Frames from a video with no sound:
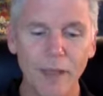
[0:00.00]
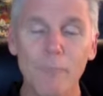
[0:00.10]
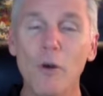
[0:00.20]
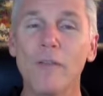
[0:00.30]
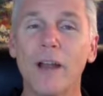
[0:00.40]

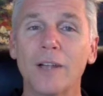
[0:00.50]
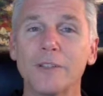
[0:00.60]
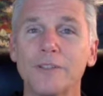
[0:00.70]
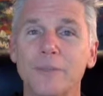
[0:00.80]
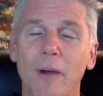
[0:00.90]
Moving on
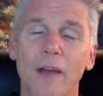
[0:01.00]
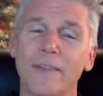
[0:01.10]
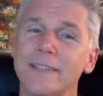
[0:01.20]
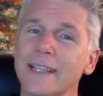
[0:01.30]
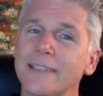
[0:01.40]
to tomorrow,
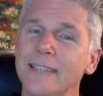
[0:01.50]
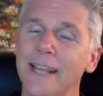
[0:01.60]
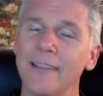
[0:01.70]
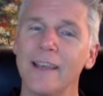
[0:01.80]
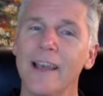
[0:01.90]
the
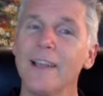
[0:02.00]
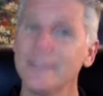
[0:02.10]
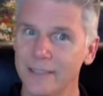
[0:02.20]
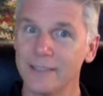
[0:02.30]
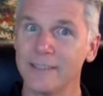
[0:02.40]
16th,
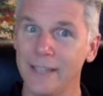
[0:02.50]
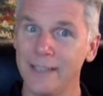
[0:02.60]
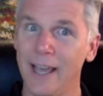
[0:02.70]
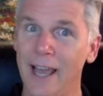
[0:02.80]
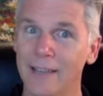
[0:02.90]
16
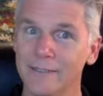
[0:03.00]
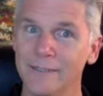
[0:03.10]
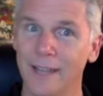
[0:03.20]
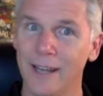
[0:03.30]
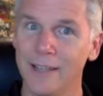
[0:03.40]
day, a
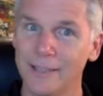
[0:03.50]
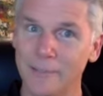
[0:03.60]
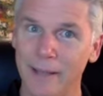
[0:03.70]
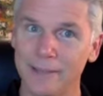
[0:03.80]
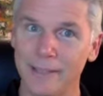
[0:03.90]
lot of
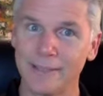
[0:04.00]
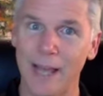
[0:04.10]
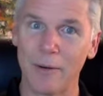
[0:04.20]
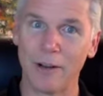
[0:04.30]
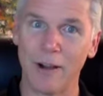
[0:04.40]
dismantling
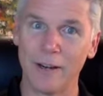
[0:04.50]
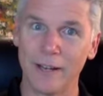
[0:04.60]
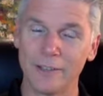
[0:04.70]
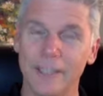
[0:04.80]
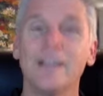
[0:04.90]
tower card
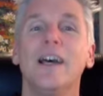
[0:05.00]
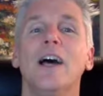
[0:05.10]
energy.